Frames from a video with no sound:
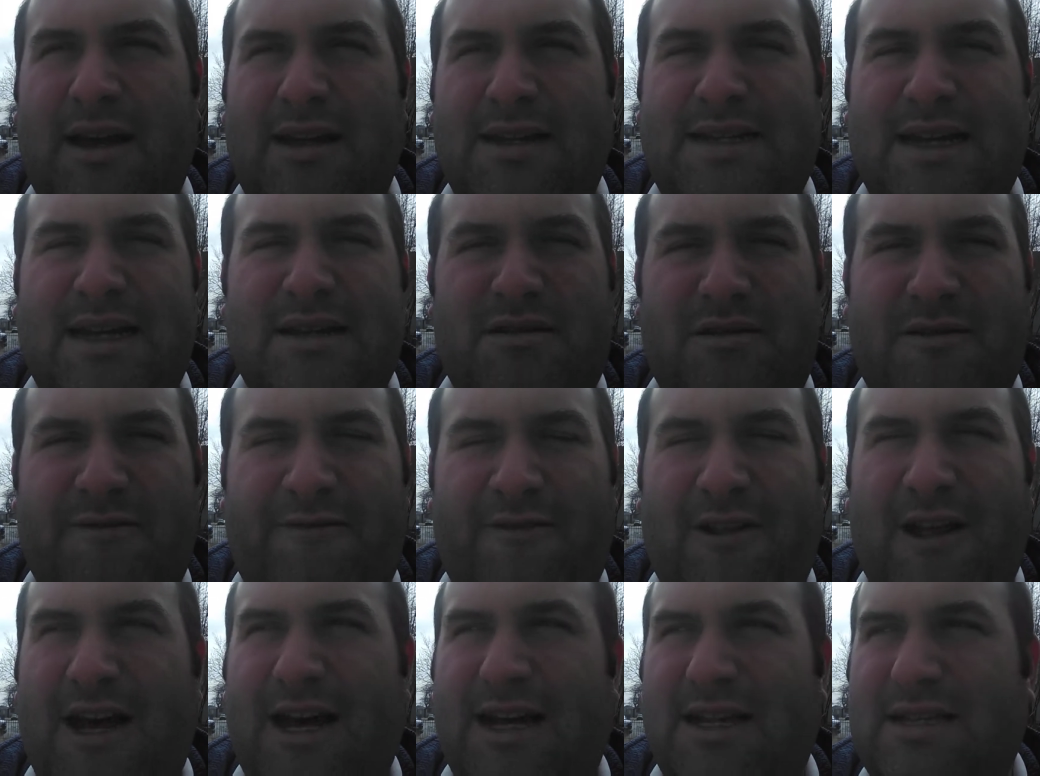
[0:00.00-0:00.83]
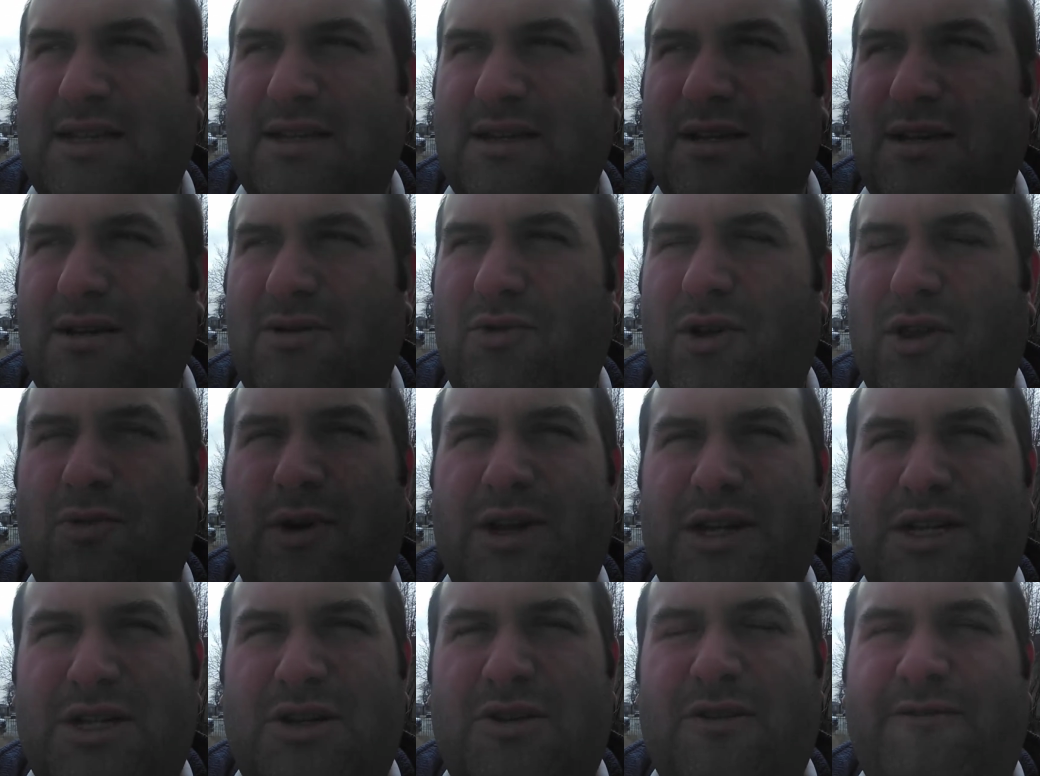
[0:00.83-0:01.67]
dental floss with
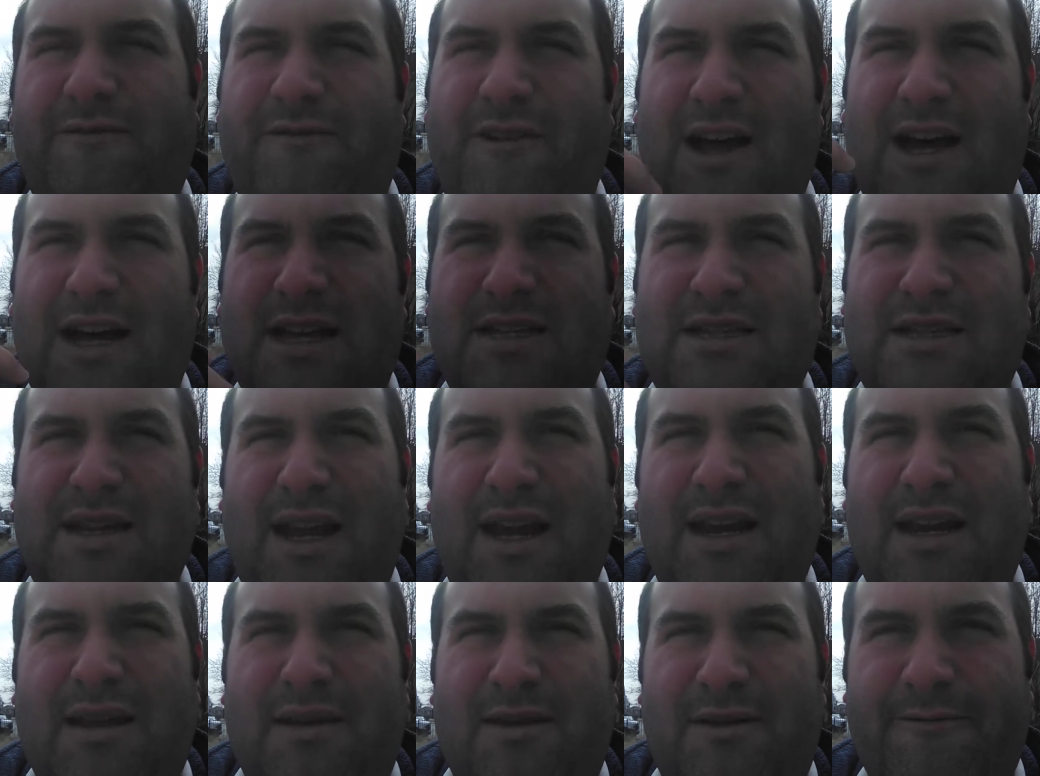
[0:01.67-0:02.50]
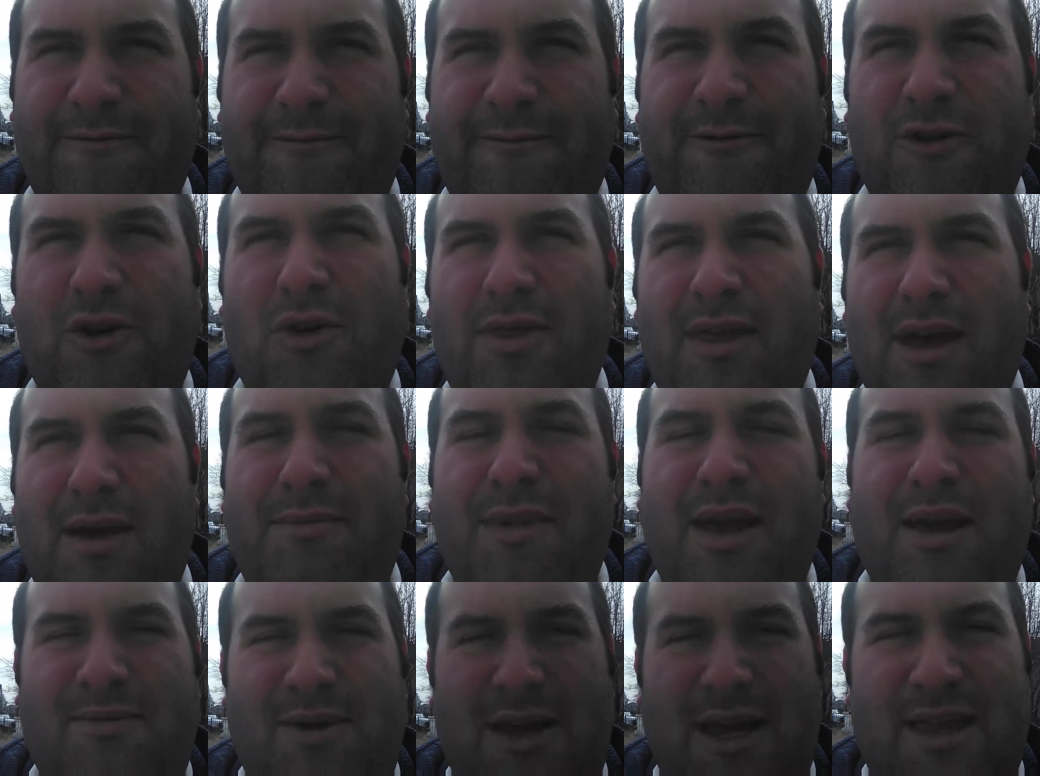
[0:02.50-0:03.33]
which to floss any food that
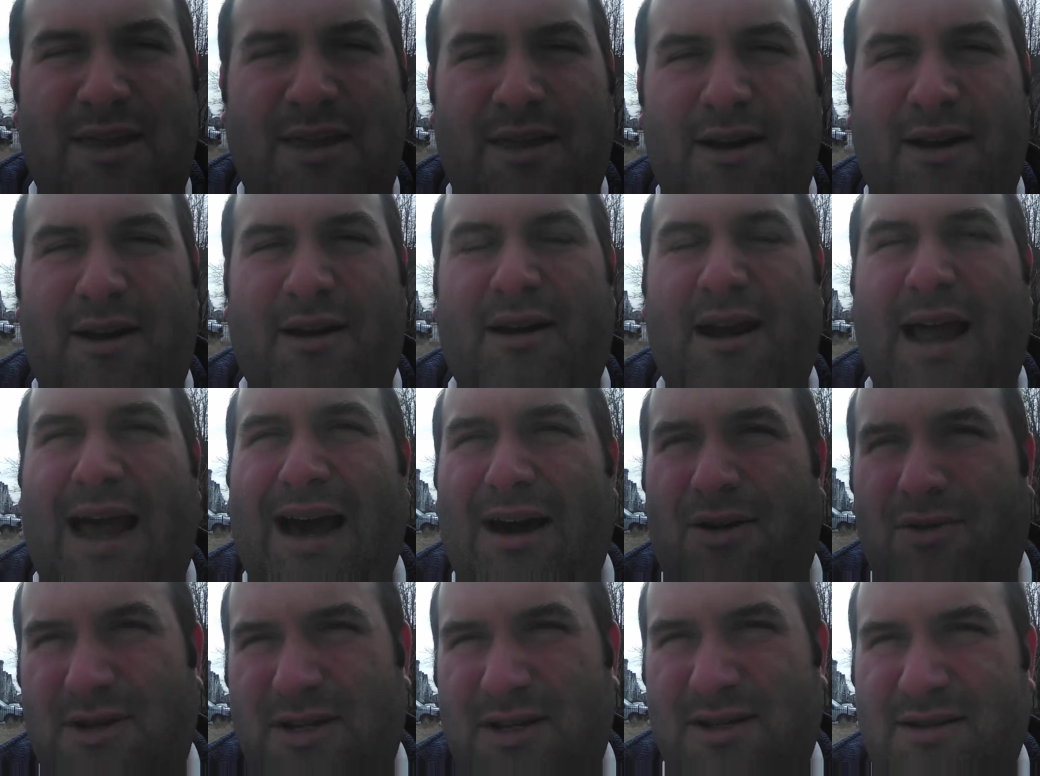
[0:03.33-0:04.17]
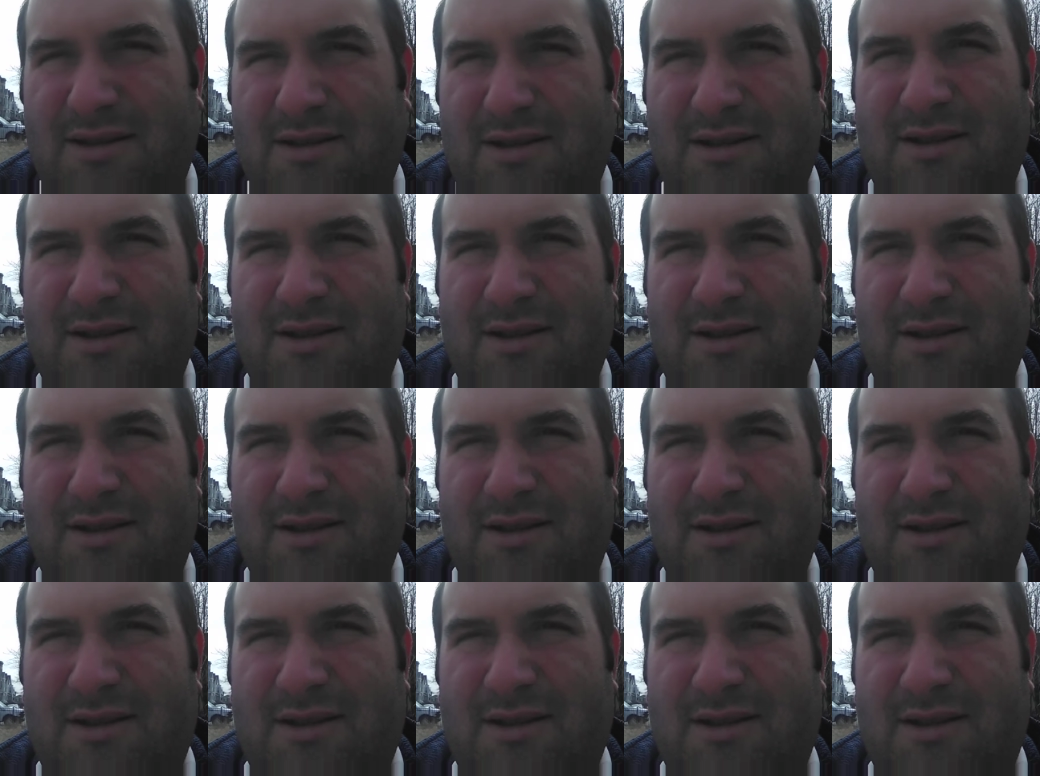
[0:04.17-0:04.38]
may be in there out.